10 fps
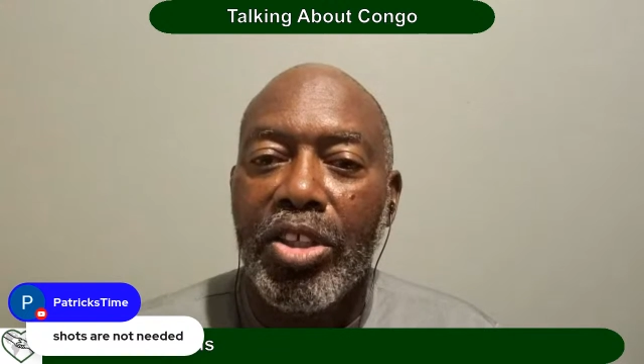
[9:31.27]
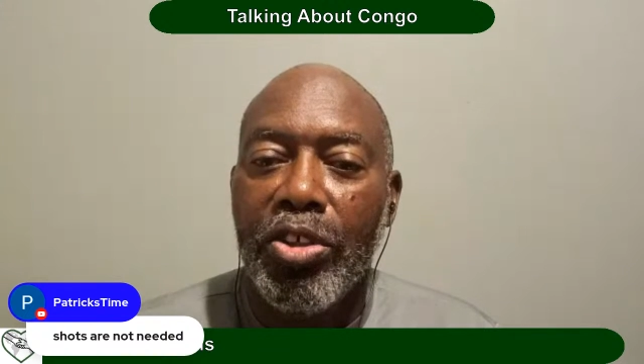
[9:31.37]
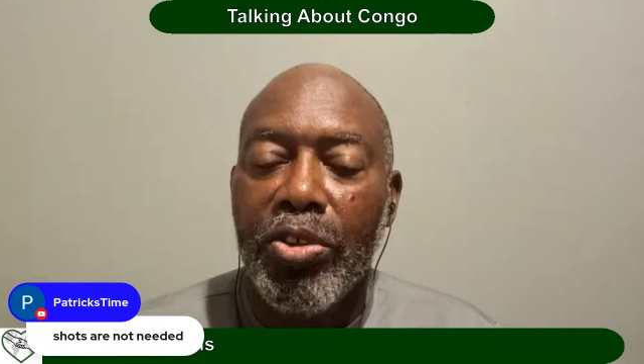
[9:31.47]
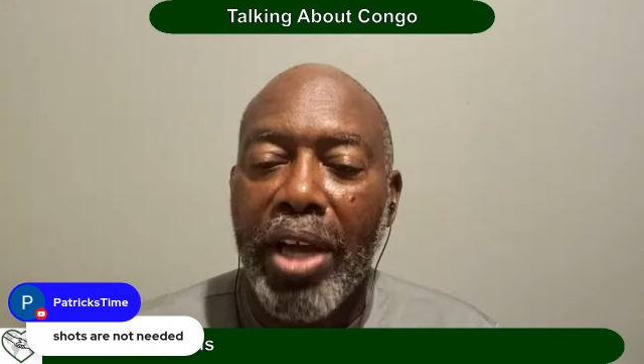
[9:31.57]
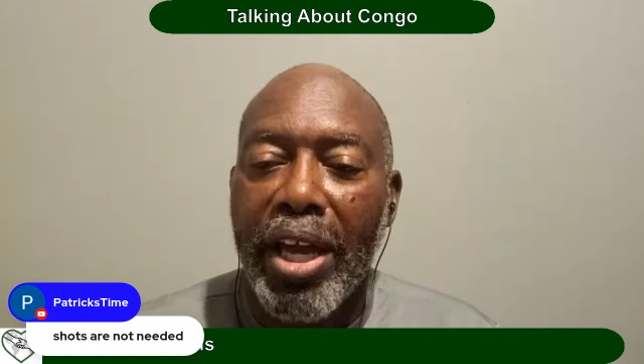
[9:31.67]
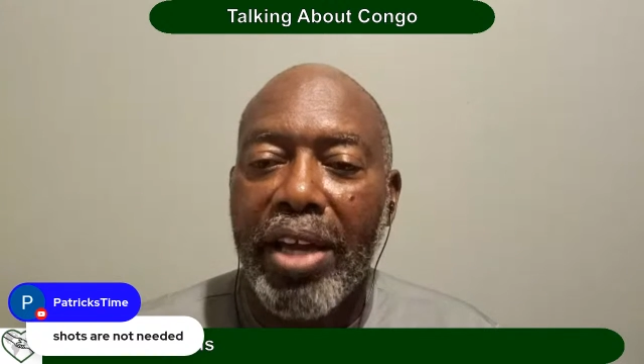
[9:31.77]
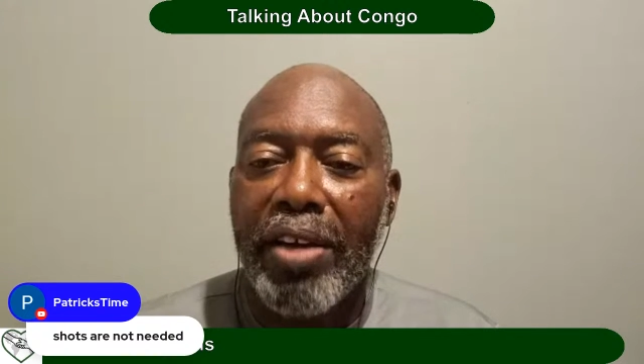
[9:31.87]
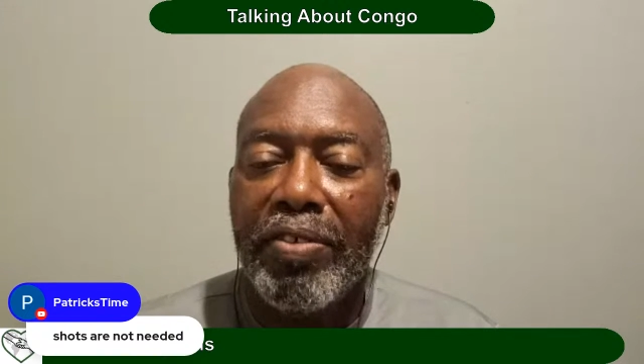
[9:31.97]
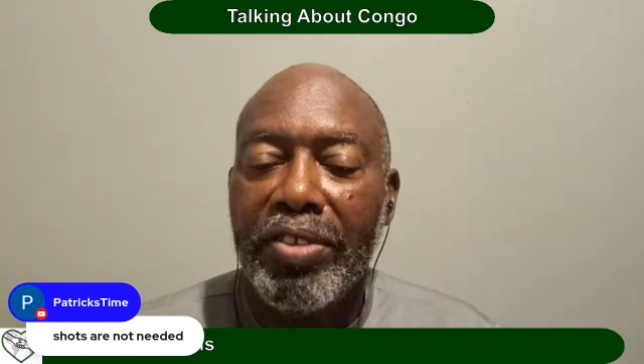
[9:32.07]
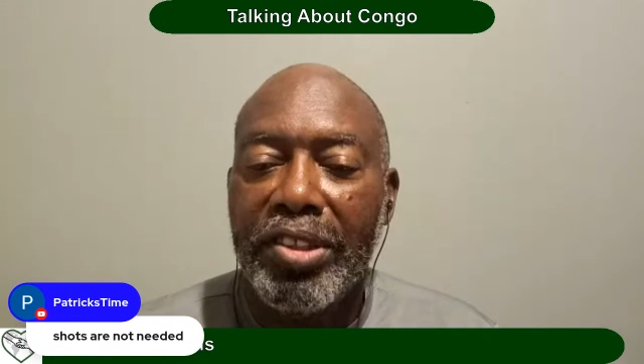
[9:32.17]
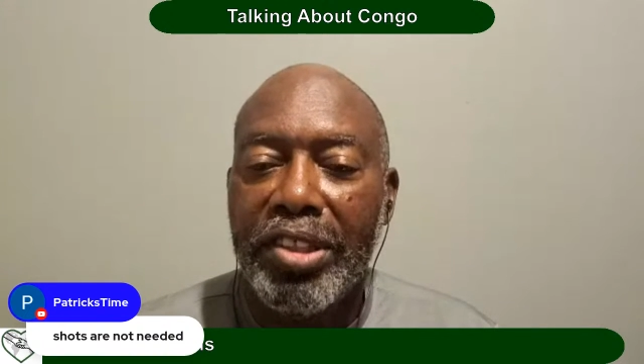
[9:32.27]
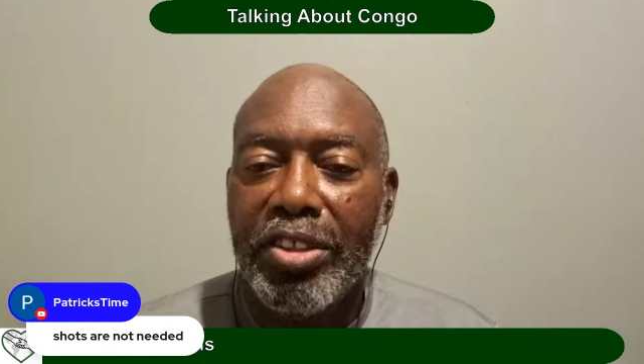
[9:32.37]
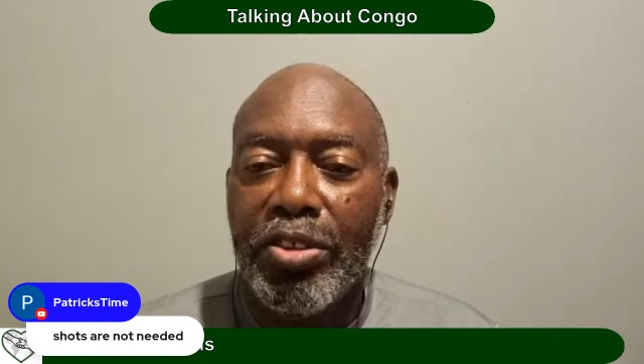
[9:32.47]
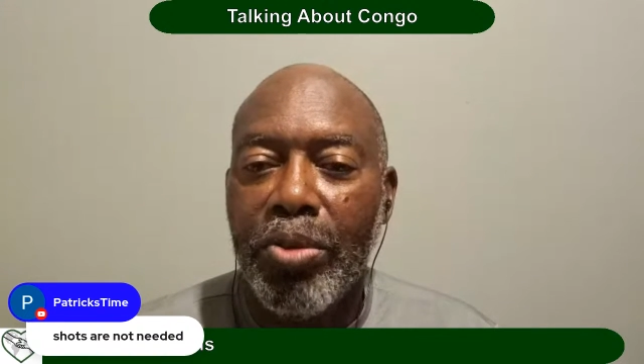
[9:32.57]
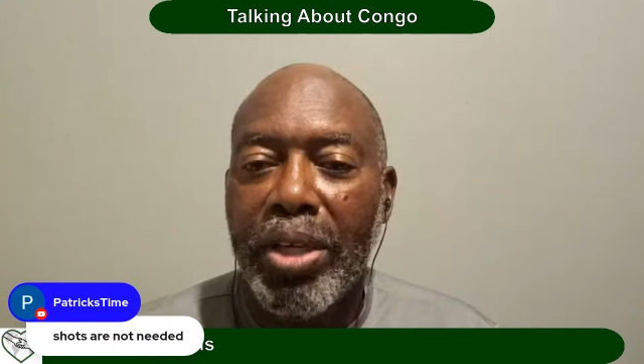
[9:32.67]
you have
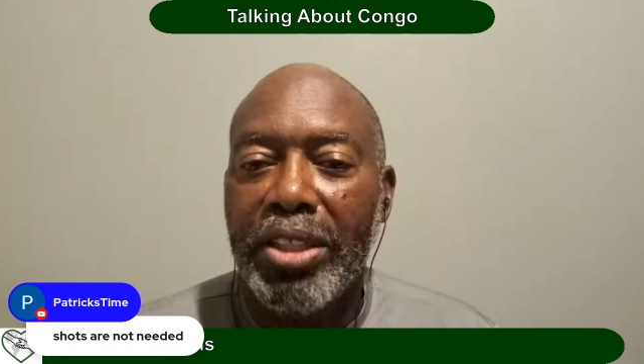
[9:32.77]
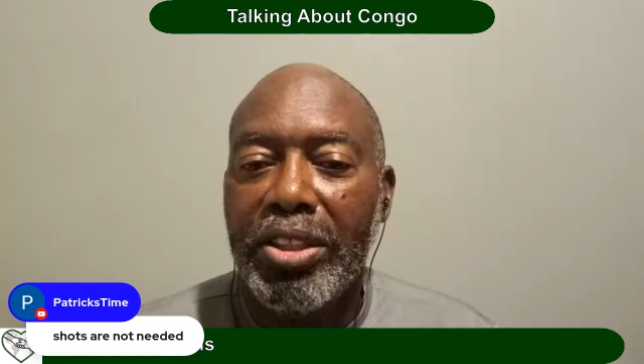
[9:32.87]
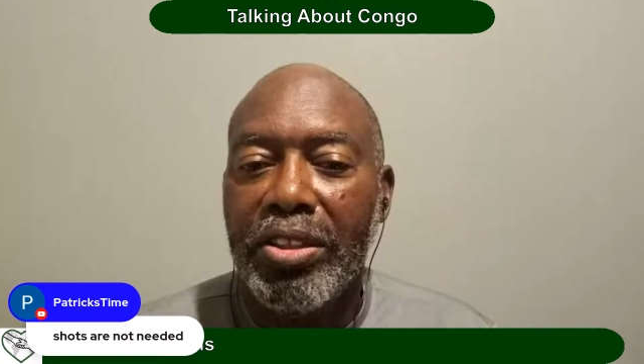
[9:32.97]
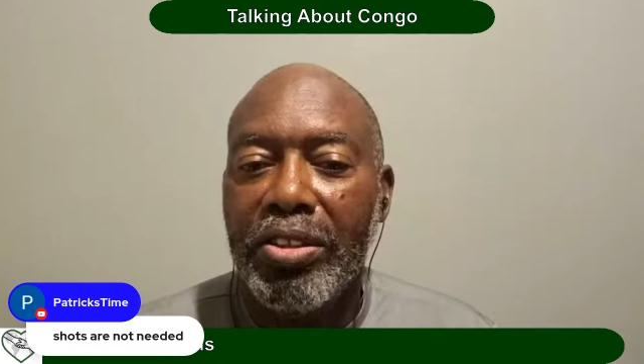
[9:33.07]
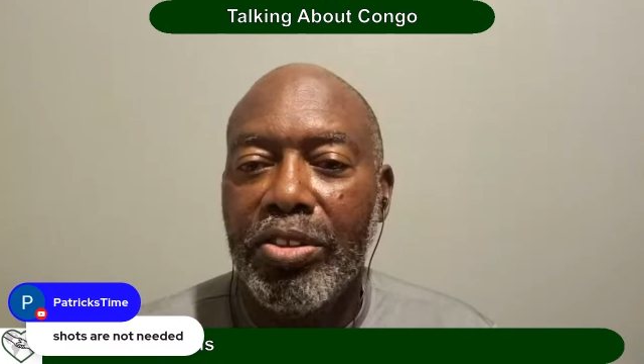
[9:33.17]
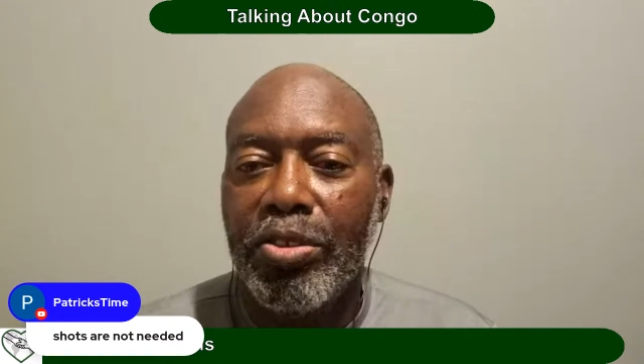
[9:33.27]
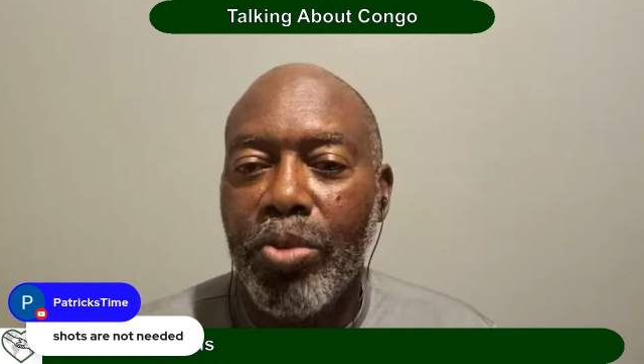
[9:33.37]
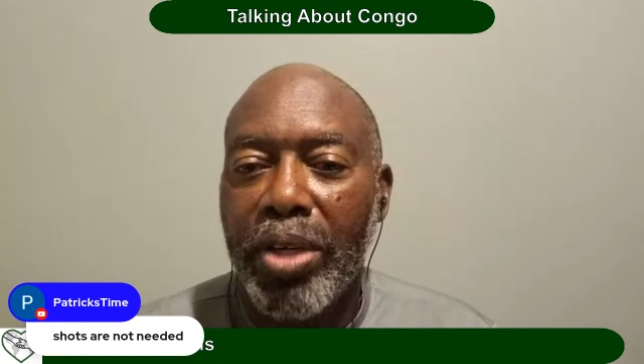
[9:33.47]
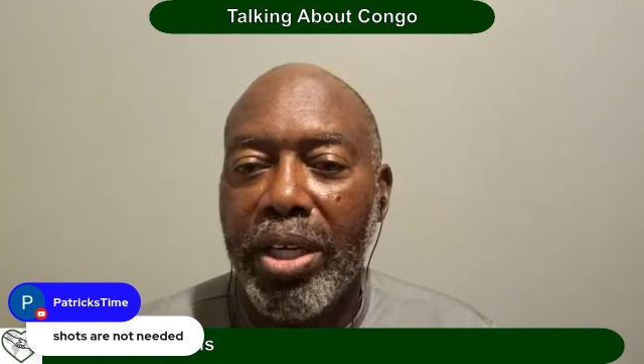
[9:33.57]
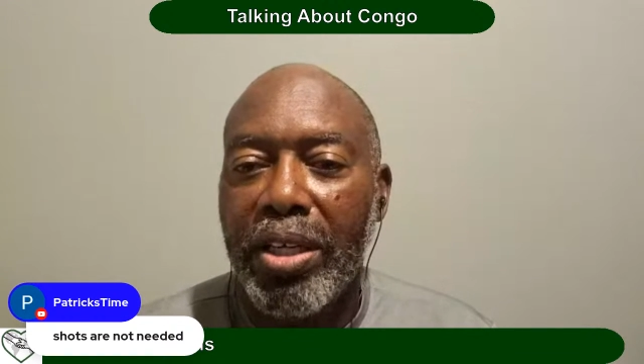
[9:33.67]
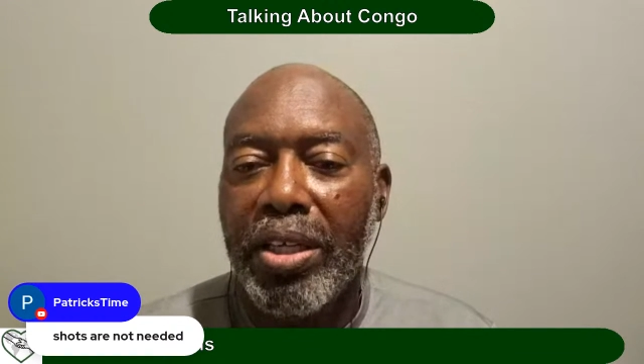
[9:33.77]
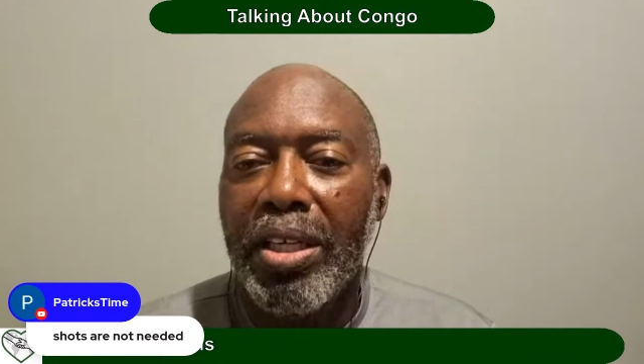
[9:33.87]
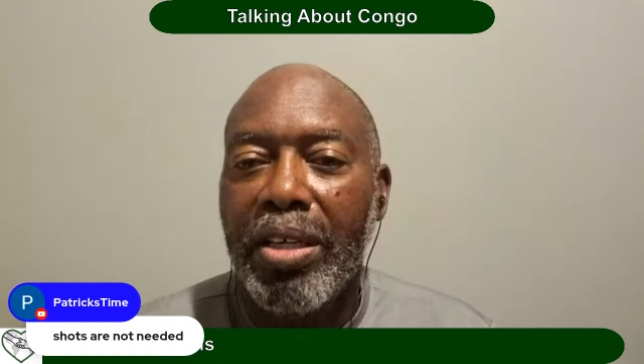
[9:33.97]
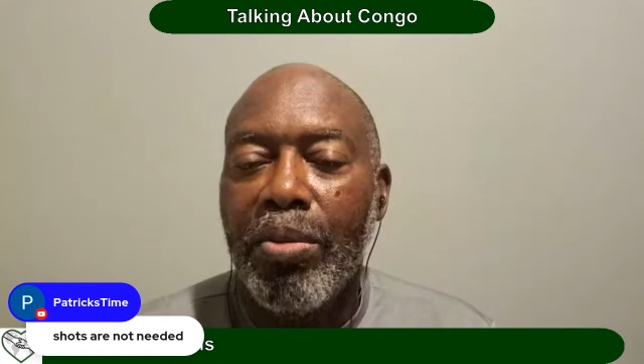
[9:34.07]
situations where